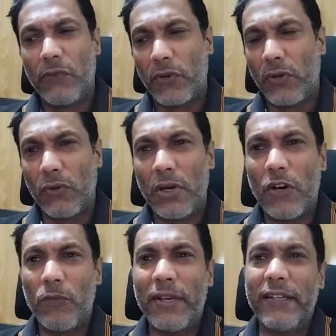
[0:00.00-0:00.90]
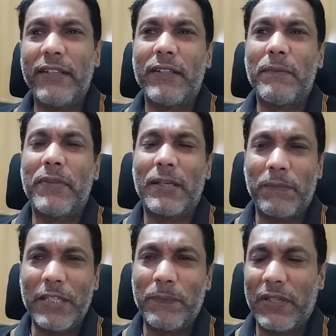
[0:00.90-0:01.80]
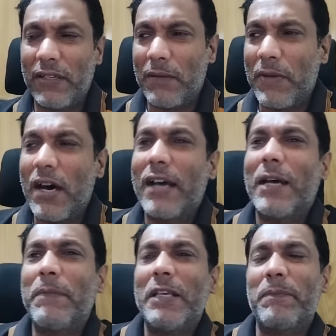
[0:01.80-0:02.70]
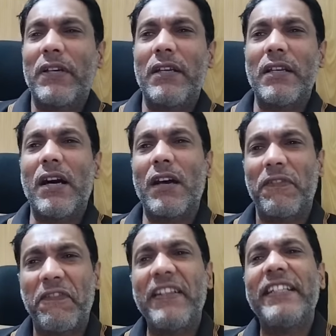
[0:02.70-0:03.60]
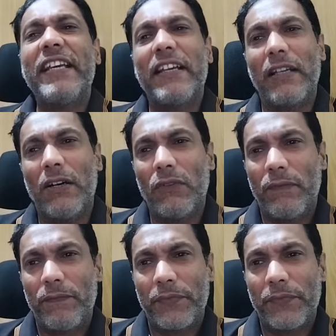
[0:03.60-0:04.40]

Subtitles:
Don't know how many, but people, Amhara people are fleeing now